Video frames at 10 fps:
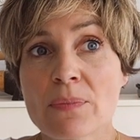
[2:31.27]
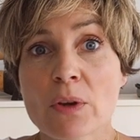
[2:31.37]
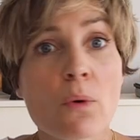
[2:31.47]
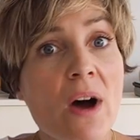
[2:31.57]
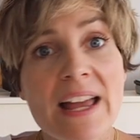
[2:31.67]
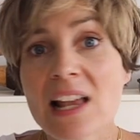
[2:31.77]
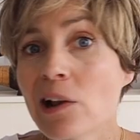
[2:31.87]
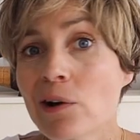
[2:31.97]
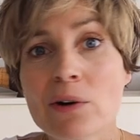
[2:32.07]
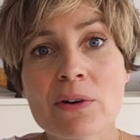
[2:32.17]
quite a
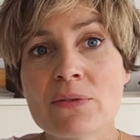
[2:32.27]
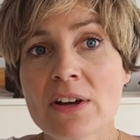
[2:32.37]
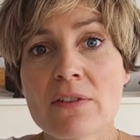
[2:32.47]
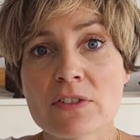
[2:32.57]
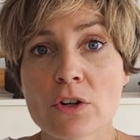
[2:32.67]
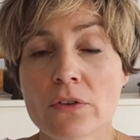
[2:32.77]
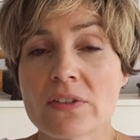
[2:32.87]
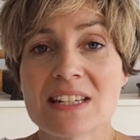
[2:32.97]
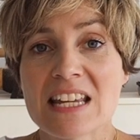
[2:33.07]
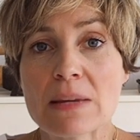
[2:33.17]
lot of
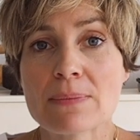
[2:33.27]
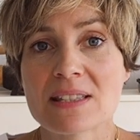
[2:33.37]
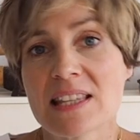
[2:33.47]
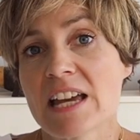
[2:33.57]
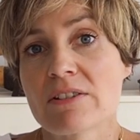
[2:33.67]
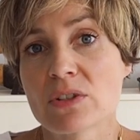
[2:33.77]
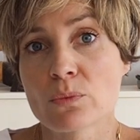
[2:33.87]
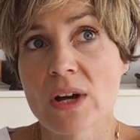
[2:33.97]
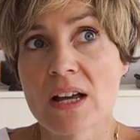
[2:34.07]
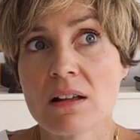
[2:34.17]
photography tips there as
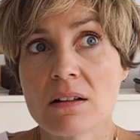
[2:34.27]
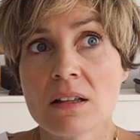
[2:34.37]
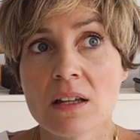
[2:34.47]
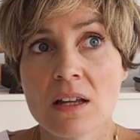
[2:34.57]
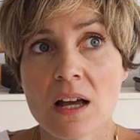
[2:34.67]
well,